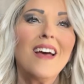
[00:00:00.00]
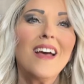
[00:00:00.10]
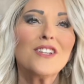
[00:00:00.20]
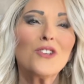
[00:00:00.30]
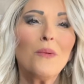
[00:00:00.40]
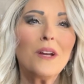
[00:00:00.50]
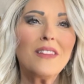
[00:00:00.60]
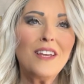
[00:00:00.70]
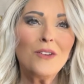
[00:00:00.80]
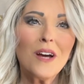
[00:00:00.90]
So I want to
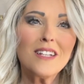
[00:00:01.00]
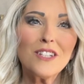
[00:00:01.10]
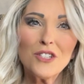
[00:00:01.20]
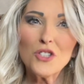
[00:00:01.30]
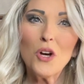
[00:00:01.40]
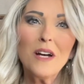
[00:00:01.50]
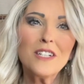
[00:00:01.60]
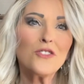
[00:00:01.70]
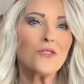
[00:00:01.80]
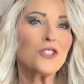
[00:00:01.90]
thank you guys so
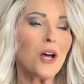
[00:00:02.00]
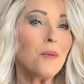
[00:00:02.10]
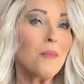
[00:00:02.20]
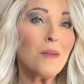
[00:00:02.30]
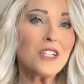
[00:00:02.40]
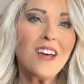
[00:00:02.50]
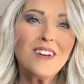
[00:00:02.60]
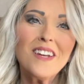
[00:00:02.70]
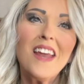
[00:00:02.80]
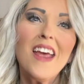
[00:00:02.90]
much for stopping by my channel
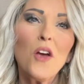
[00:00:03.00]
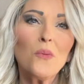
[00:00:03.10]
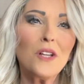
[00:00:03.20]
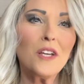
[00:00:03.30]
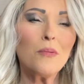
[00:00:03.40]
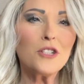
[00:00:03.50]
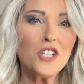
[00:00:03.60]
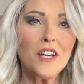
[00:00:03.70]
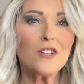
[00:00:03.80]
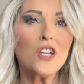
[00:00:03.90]
today. I really
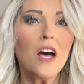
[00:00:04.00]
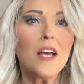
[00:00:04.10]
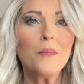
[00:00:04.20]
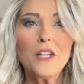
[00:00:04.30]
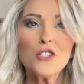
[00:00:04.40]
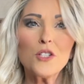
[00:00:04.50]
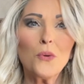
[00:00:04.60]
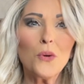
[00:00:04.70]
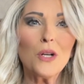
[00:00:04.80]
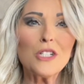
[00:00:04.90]
appreciate your time and your
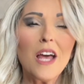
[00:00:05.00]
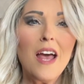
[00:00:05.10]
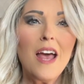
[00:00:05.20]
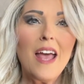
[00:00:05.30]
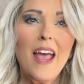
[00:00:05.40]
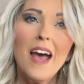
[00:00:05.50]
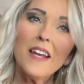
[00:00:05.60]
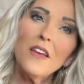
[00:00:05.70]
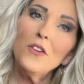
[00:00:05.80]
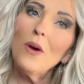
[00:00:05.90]
support.
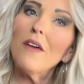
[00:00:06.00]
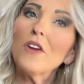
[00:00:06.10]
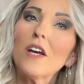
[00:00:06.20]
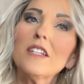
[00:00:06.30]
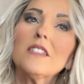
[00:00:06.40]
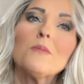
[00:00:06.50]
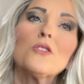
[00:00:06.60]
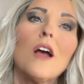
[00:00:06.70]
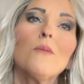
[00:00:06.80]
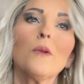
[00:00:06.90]
And if you have not yet
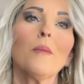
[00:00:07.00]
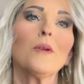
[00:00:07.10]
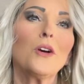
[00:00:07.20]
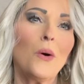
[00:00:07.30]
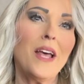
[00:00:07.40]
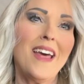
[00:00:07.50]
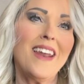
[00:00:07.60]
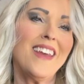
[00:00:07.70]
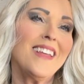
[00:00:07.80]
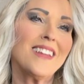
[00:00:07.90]
subscribed, remember to go ahead
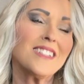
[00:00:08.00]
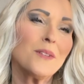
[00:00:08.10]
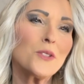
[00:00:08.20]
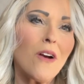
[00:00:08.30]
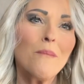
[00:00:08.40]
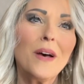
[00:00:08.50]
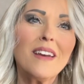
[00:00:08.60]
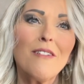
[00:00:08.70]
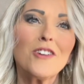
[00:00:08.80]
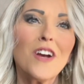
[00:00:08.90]
and hit that subscribe button.
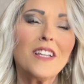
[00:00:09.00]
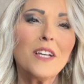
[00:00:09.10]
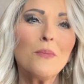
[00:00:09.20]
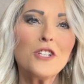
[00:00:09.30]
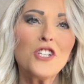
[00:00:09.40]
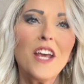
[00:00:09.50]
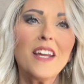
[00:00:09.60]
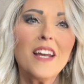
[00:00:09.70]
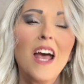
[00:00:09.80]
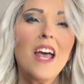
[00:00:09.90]
I would greatly appreciate
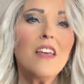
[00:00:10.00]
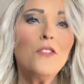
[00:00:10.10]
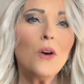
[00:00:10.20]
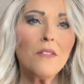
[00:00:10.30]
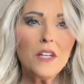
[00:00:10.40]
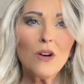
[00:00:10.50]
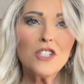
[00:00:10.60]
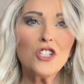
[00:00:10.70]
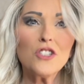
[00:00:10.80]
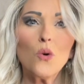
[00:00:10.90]
it. If you have any
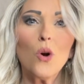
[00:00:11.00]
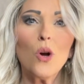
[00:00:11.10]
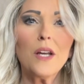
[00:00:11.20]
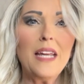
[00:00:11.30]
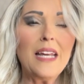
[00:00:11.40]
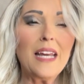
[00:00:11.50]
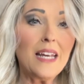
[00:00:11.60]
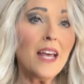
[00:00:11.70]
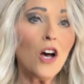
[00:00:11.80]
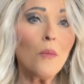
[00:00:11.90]
questions or need
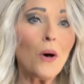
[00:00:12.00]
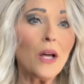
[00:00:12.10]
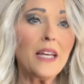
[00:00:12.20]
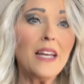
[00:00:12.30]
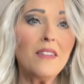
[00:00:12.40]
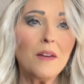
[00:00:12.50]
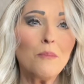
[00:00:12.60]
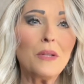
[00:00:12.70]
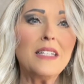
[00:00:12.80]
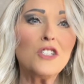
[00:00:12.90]
any help on anything,
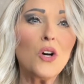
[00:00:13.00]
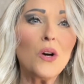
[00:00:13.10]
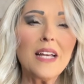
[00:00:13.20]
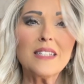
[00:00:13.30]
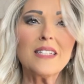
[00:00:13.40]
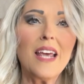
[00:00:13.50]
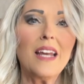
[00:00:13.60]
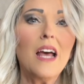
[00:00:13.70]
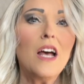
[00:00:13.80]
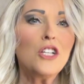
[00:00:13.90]
please don't hesitate
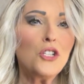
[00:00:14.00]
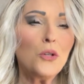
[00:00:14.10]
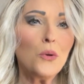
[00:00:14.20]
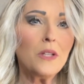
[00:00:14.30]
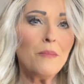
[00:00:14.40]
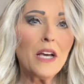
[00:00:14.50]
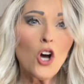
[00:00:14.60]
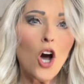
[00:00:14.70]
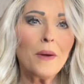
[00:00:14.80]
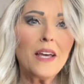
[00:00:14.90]
to leave me a
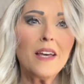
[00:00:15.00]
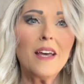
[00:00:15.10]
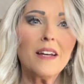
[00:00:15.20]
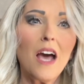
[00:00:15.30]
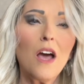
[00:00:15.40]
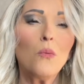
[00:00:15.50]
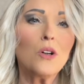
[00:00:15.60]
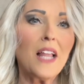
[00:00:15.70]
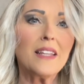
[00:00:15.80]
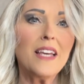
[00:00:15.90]
comment and I will
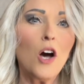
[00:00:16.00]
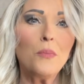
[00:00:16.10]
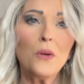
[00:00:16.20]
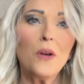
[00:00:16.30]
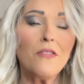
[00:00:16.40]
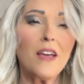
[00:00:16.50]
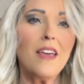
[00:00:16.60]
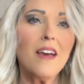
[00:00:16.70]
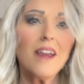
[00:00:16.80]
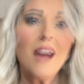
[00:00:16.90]
gladly help you if I
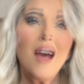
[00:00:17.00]
can.